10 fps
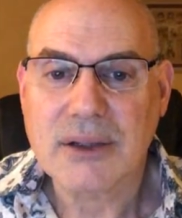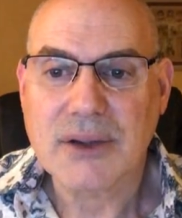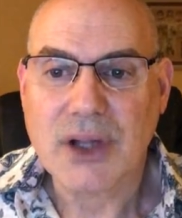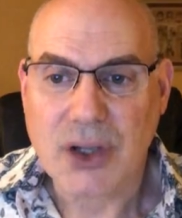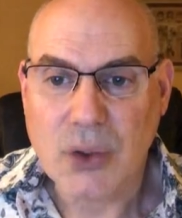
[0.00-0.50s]

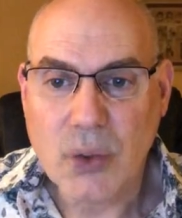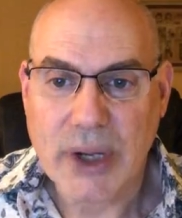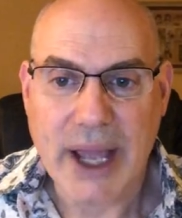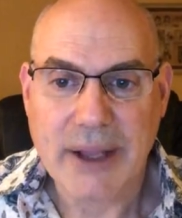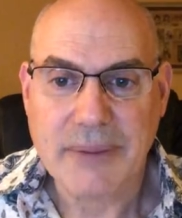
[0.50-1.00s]

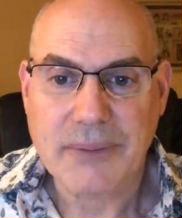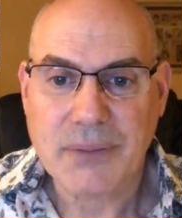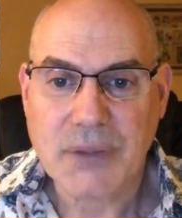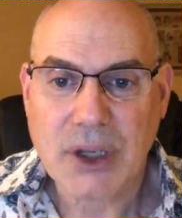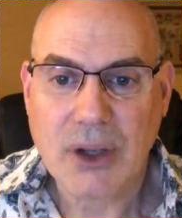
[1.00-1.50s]
lacunae
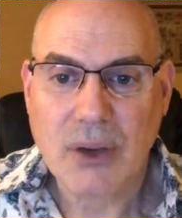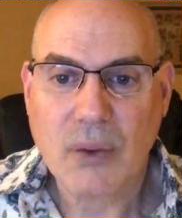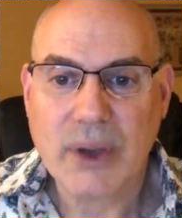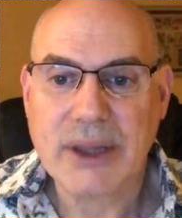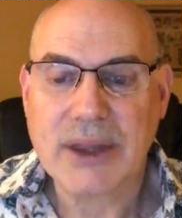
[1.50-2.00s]

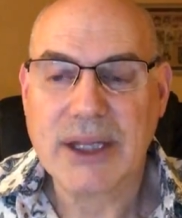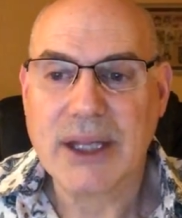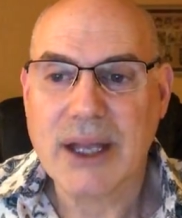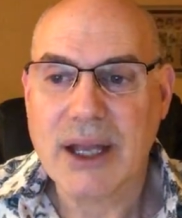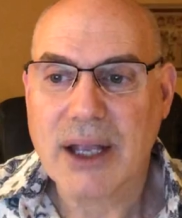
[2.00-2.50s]
with the
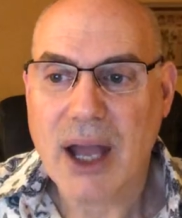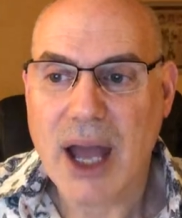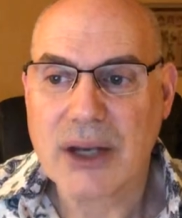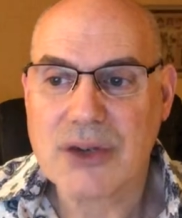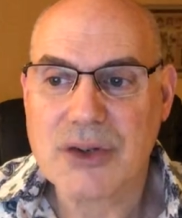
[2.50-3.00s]

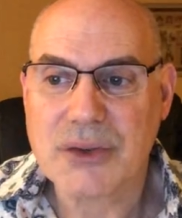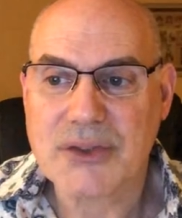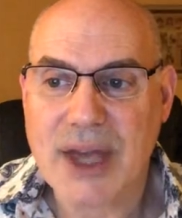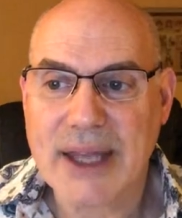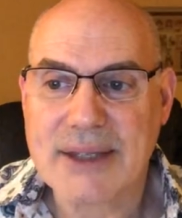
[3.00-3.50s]

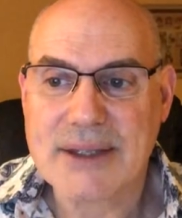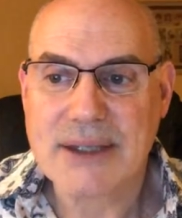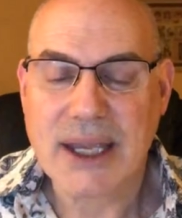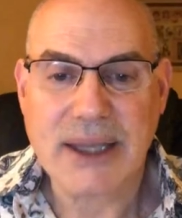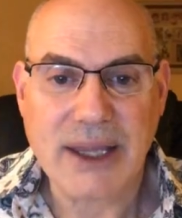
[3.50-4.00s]
chondrocytes
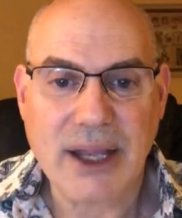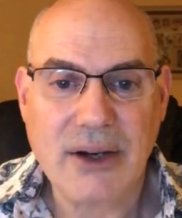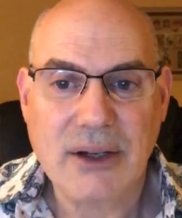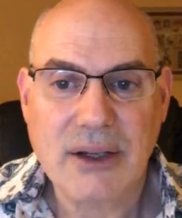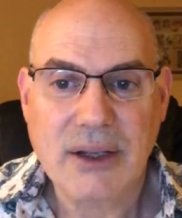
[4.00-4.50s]
in there.
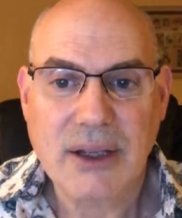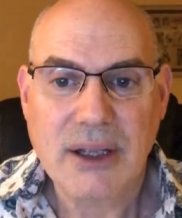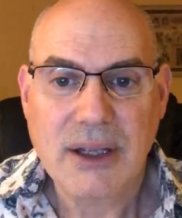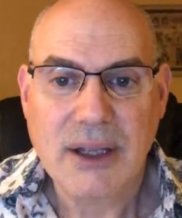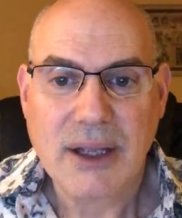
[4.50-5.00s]

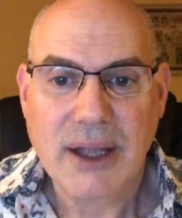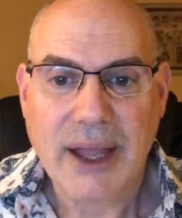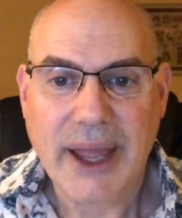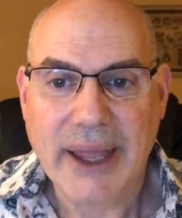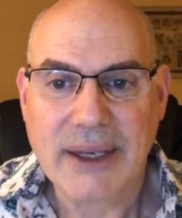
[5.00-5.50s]

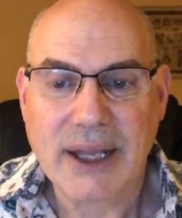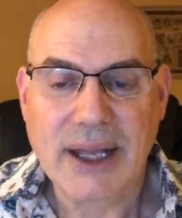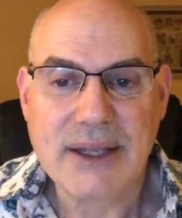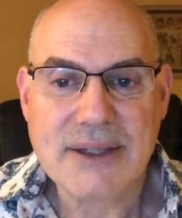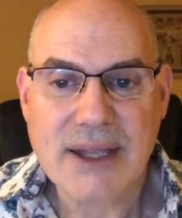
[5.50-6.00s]
And like
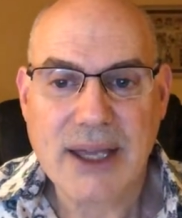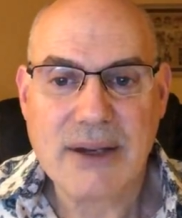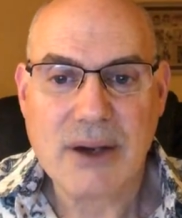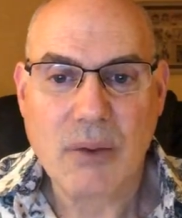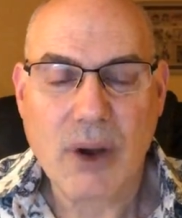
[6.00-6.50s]
I said,
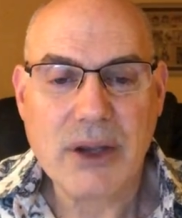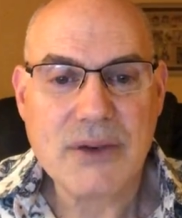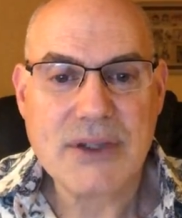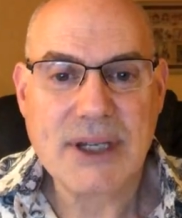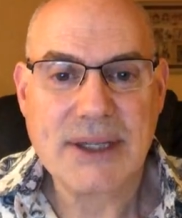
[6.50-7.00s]
you know, what you
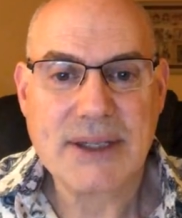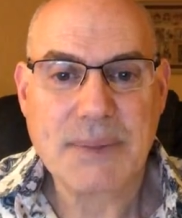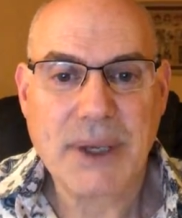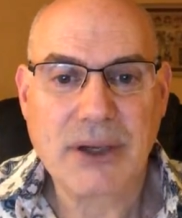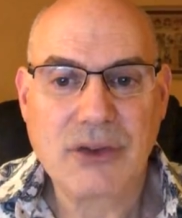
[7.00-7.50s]
see in these
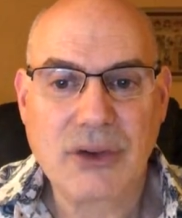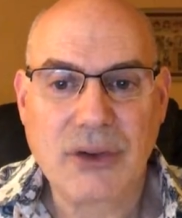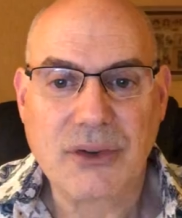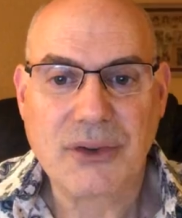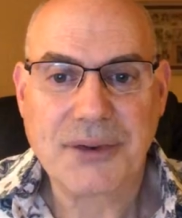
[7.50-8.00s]

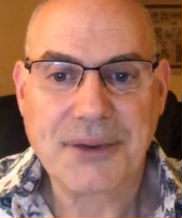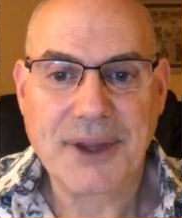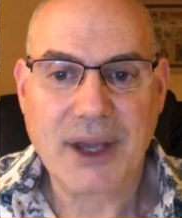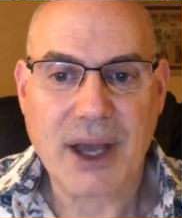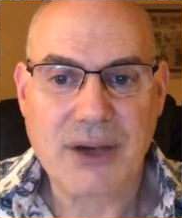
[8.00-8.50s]
pictures, the
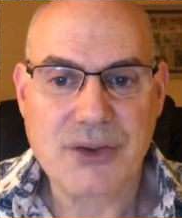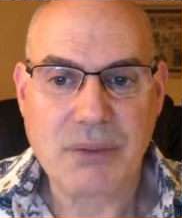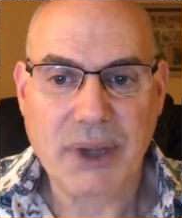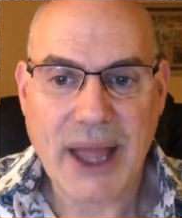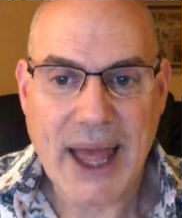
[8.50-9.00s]

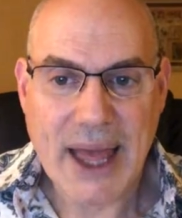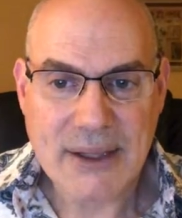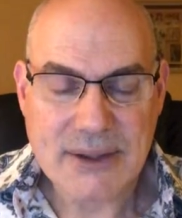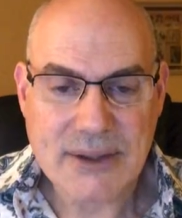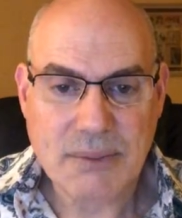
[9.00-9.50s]

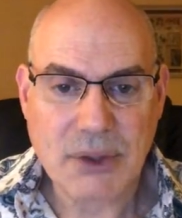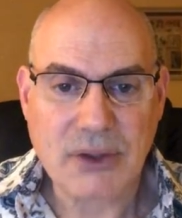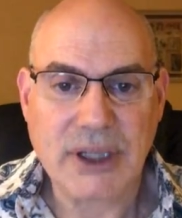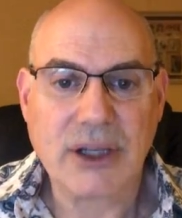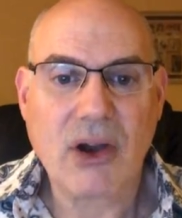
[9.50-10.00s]
chondroblast,
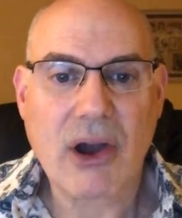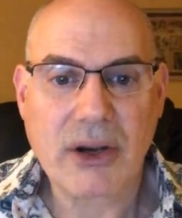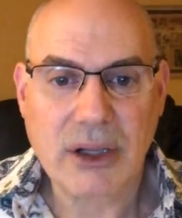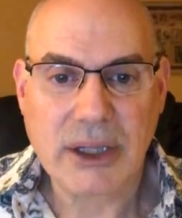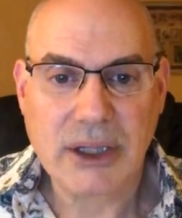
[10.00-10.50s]
building
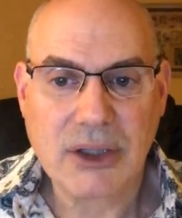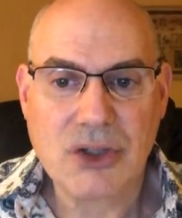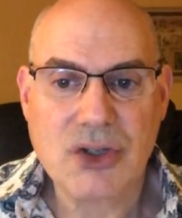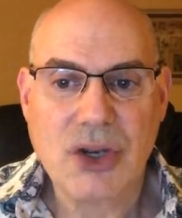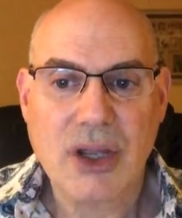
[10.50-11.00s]

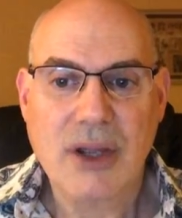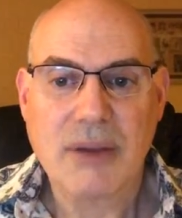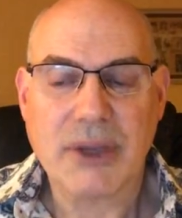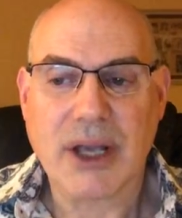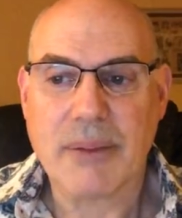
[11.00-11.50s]
cartilage,
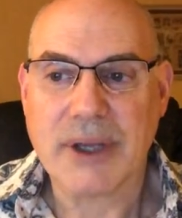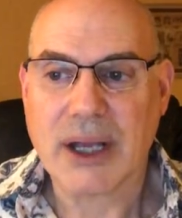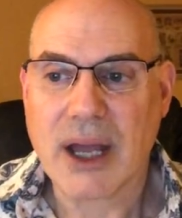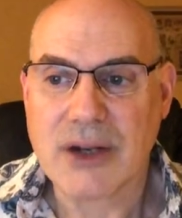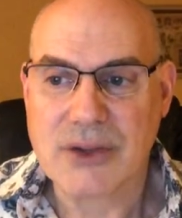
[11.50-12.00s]
becoming a
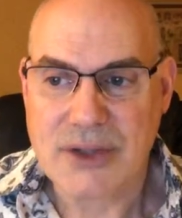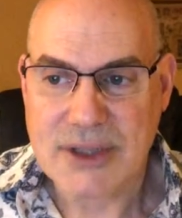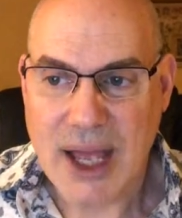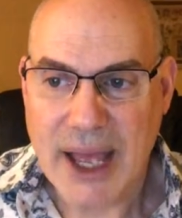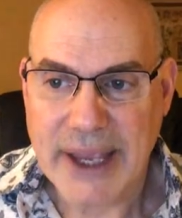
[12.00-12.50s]

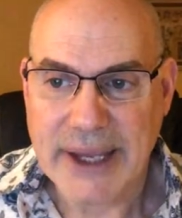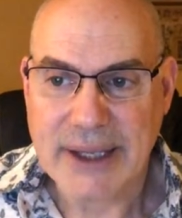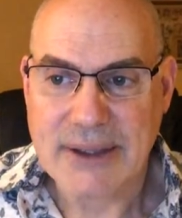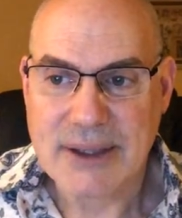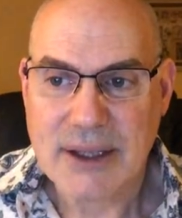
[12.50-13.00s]

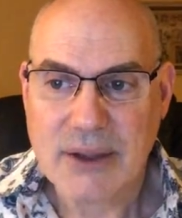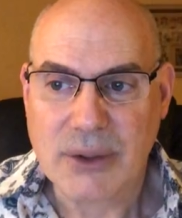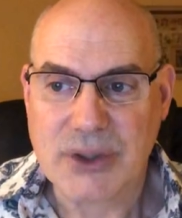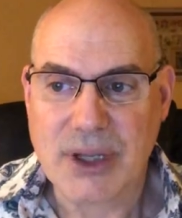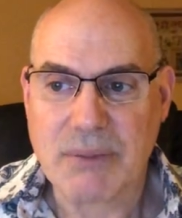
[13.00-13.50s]
chondrocyte,
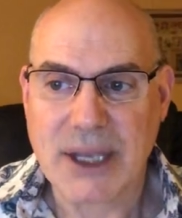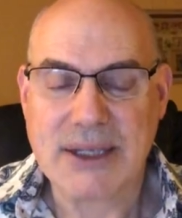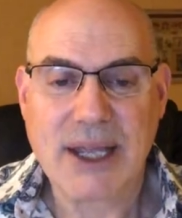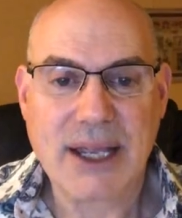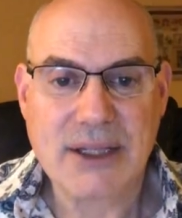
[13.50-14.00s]
which then
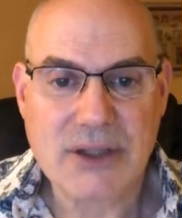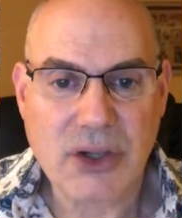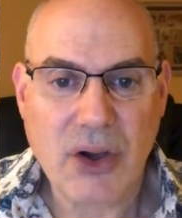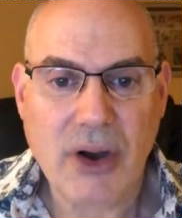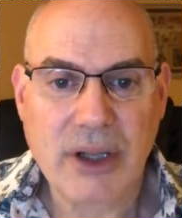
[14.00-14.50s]
maintains the
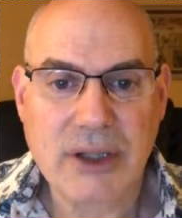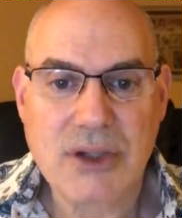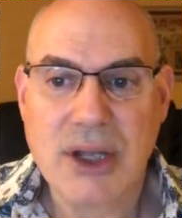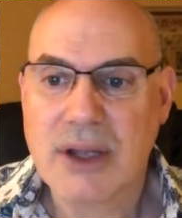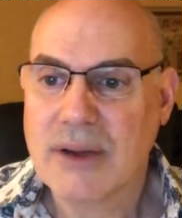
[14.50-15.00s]
cartilage,
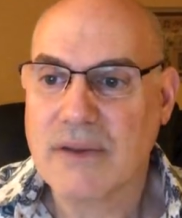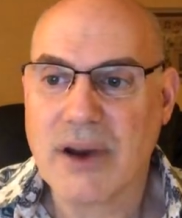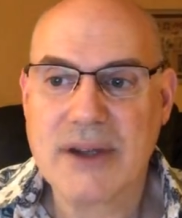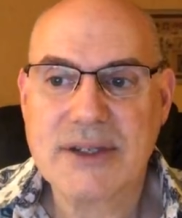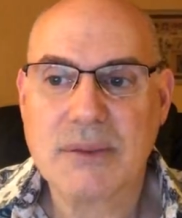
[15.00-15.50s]

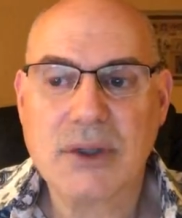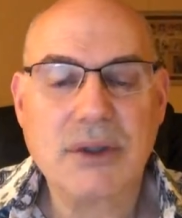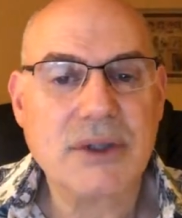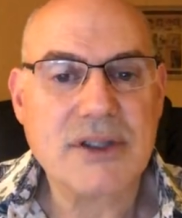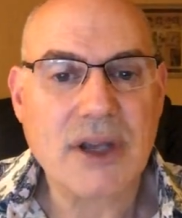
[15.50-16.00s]
very similar to a
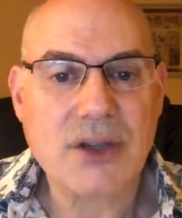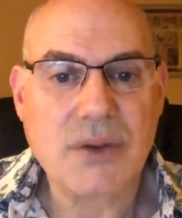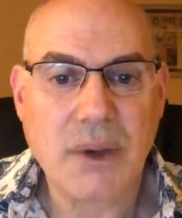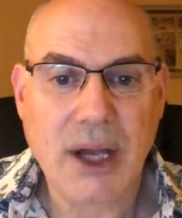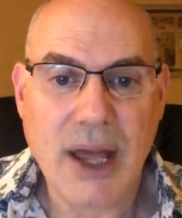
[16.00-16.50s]
discussion
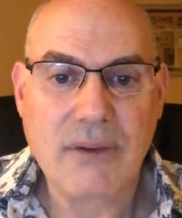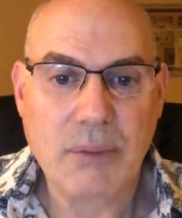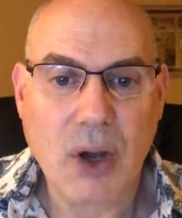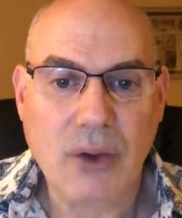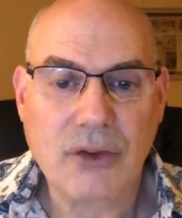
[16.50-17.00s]
we're going to have in
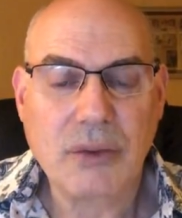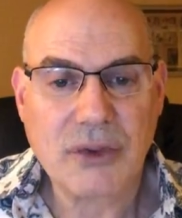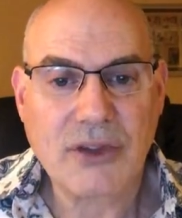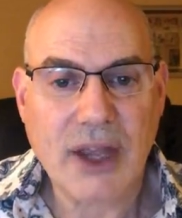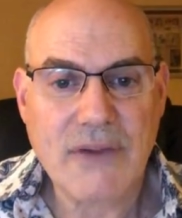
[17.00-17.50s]
bone. So we'll
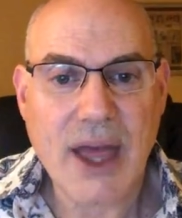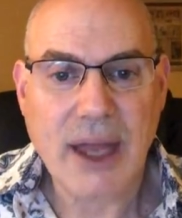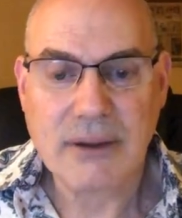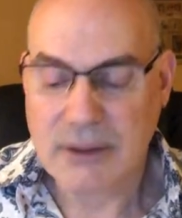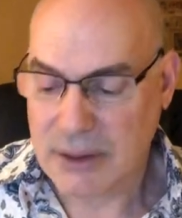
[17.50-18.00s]
save that
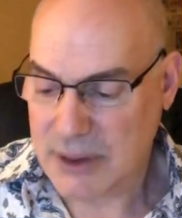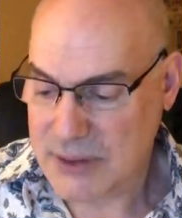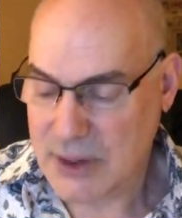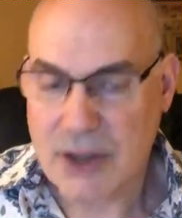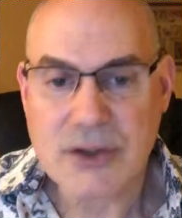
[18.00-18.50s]

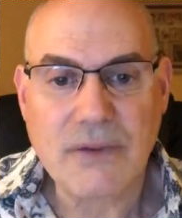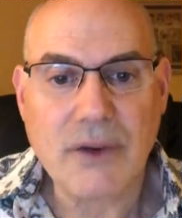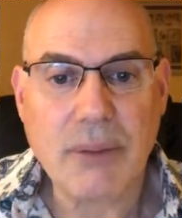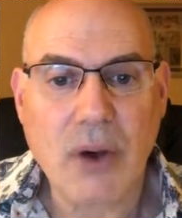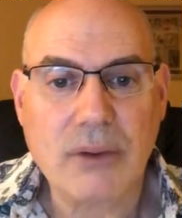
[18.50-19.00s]
discussion for
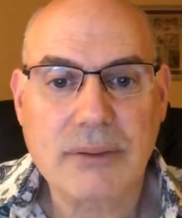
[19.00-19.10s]
bone.